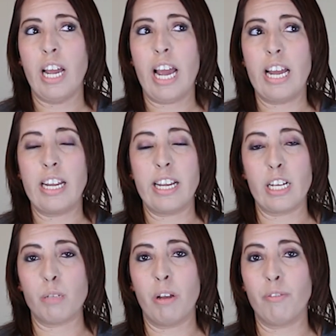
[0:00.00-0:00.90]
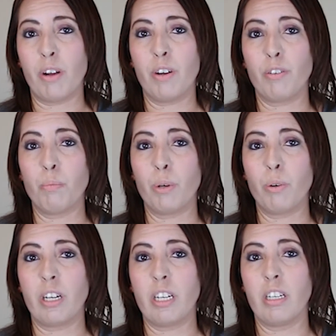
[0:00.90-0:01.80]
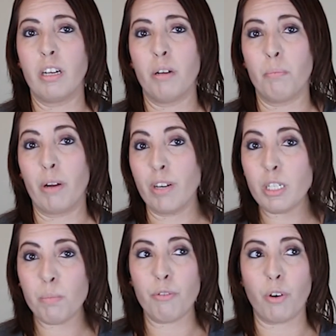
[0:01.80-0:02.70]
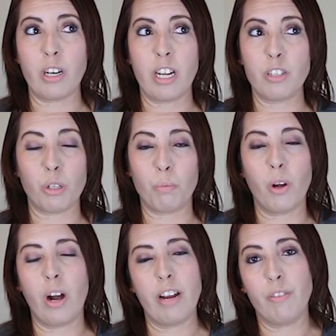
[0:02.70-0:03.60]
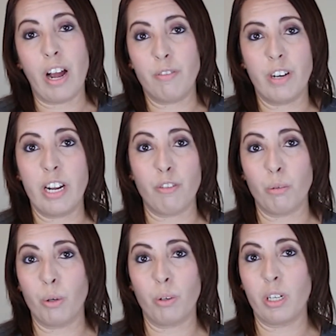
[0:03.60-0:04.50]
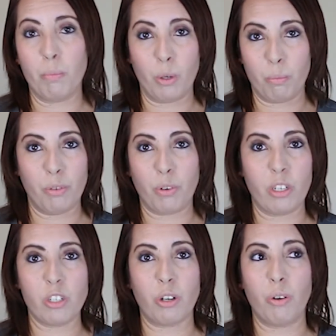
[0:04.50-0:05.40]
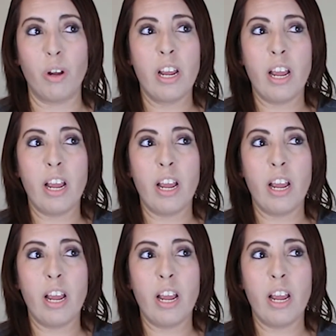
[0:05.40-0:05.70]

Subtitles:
And he asked me if I've ever broken my wrist before, and I told him no, I've never broken a bone before, so